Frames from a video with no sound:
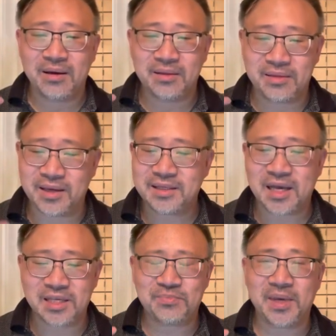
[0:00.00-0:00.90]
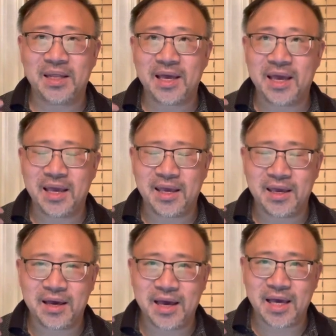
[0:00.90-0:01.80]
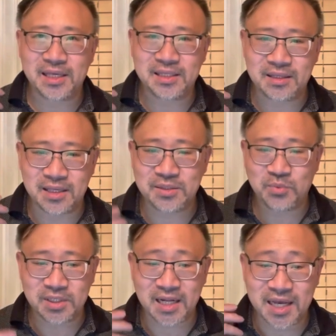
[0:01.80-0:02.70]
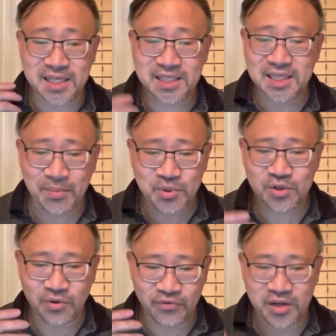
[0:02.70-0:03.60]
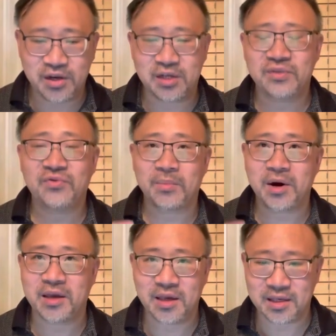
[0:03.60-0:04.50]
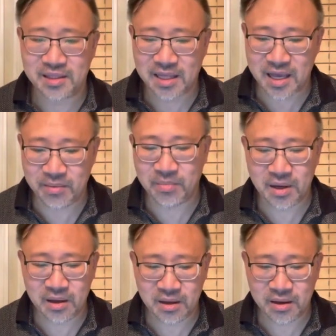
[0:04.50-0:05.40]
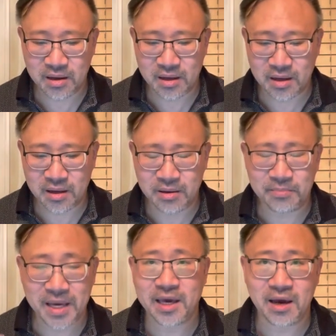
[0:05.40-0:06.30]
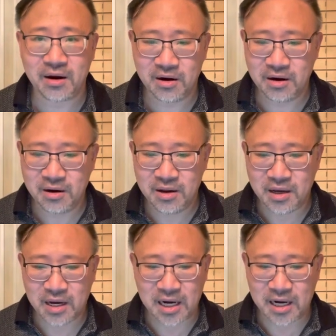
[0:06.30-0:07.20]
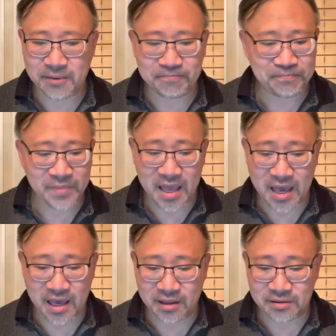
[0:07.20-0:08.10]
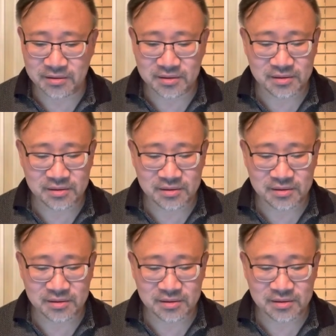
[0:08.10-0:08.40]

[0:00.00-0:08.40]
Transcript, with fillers: This has been a this was an exceptional vintage from Marquis d'Alesme uh, Becker. Um, and